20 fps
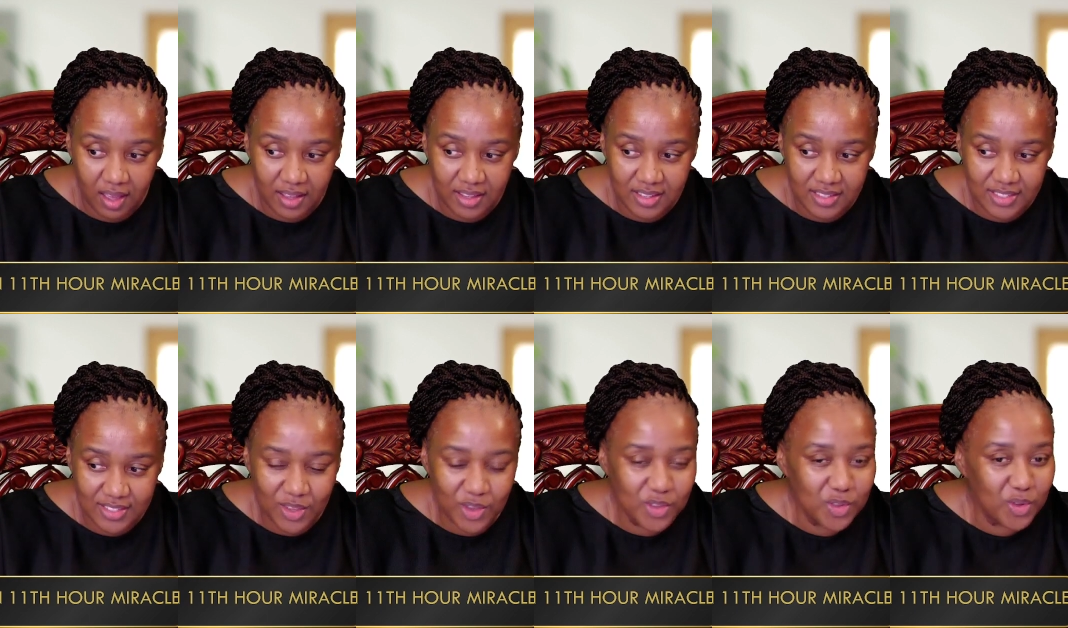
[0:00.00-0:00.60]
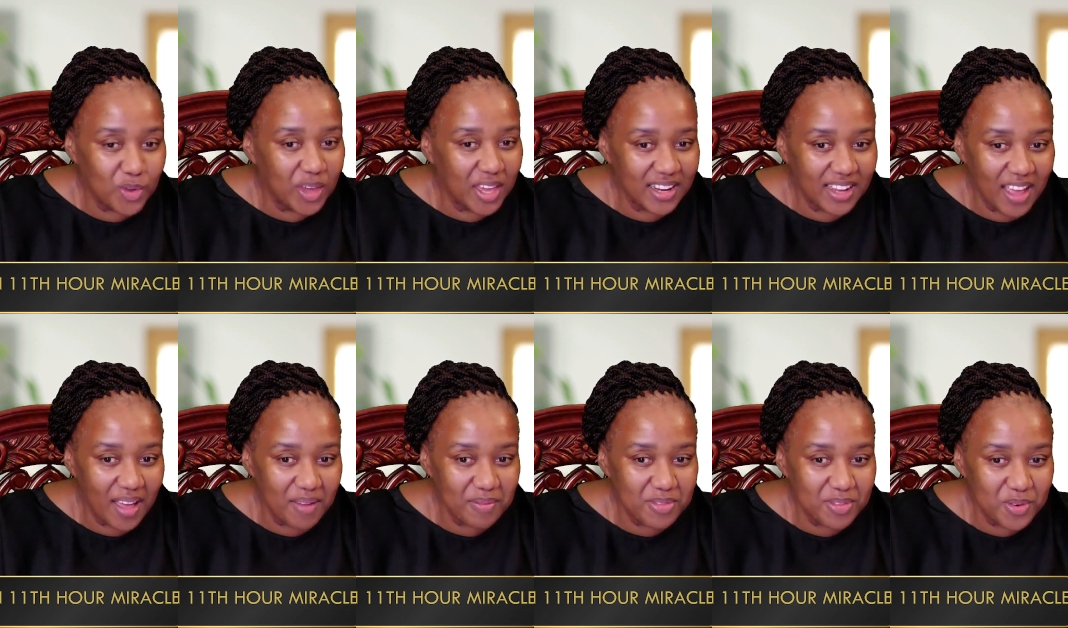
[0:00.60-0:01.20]
so you can
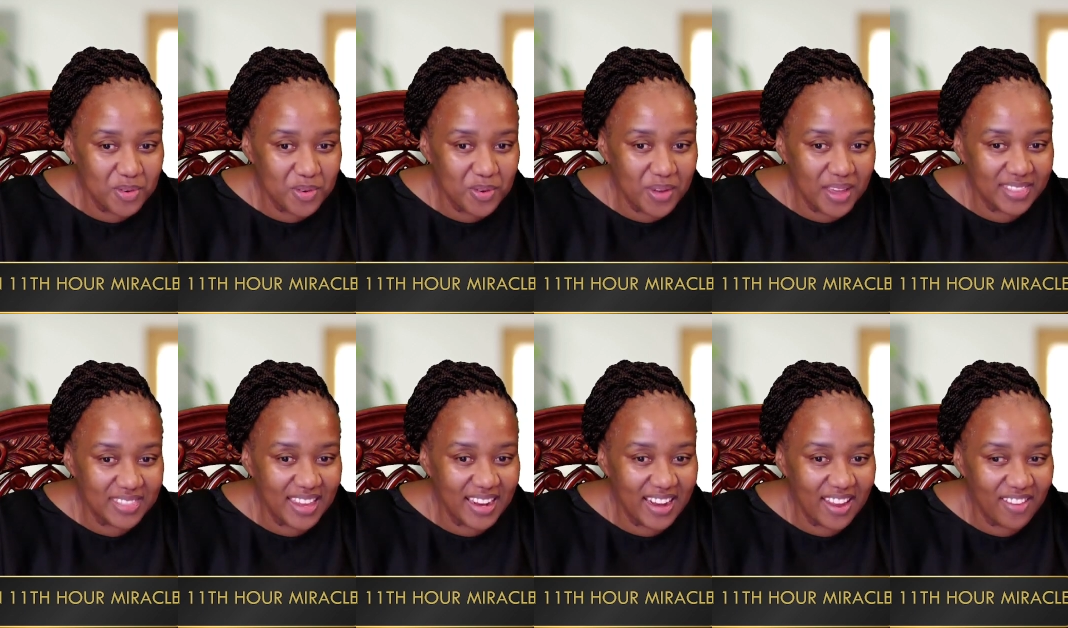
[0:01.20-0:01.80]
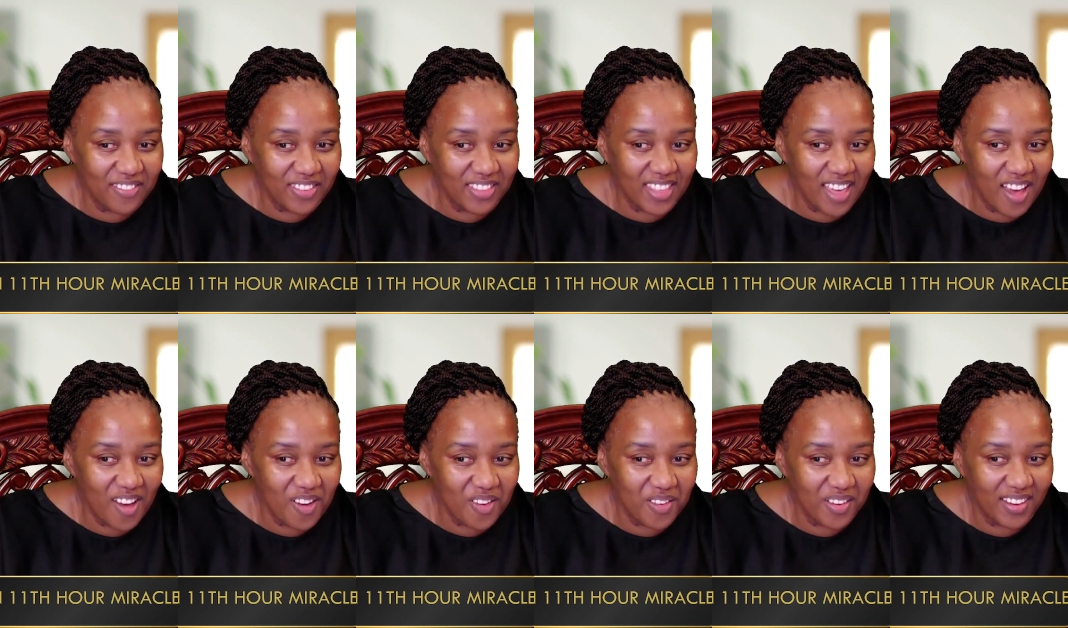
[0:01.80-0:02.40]
come through at the 11th
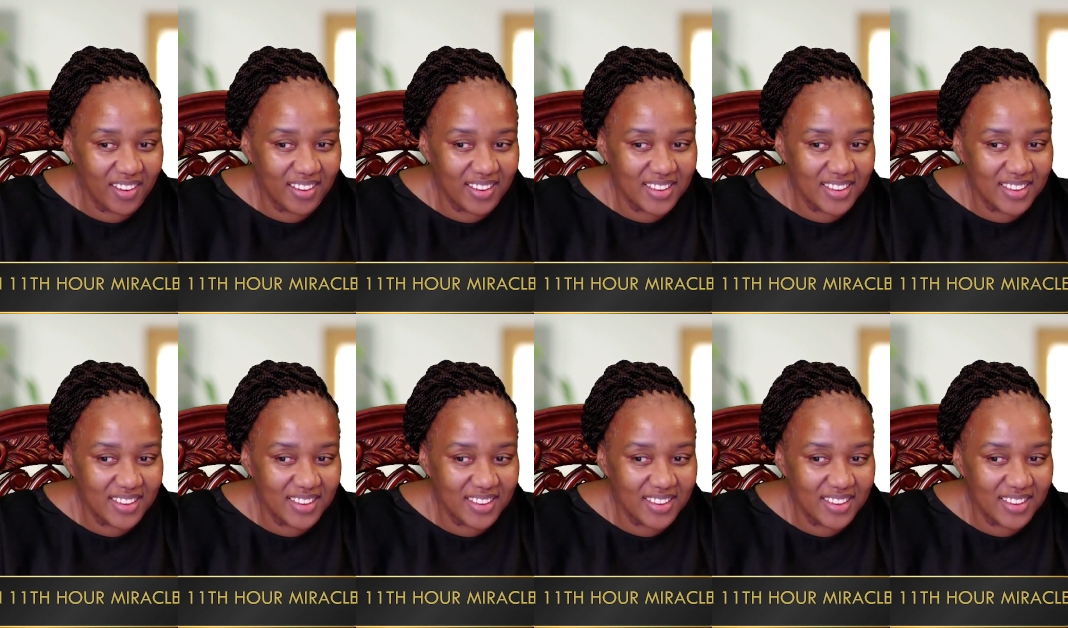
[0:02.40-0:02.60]
hour.